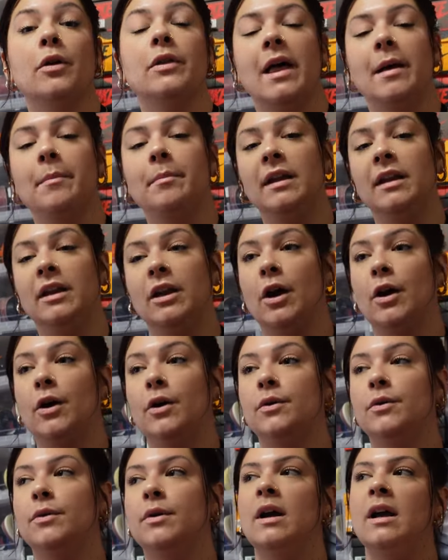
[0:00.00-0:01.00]
Let me
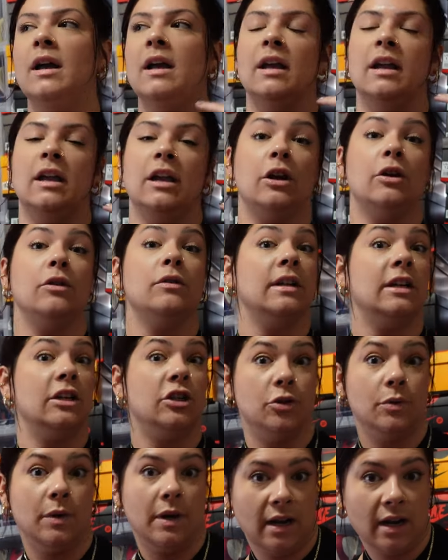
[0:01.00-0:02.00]
know, you know, did
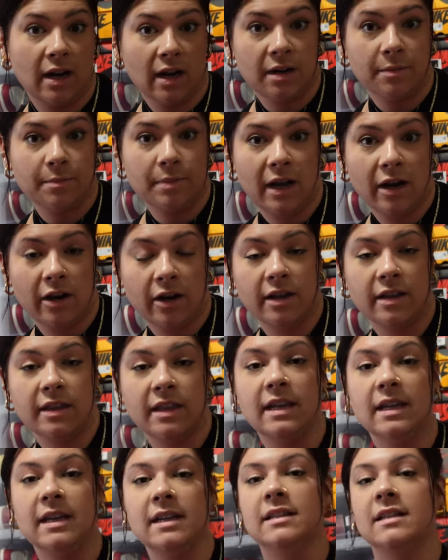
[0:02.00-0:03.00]
you hit on a pair of
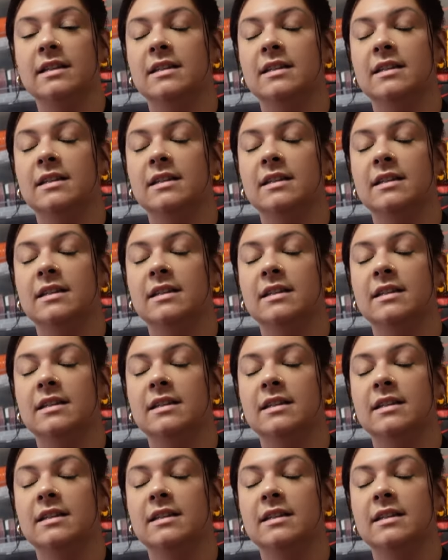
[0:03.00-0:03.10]
these?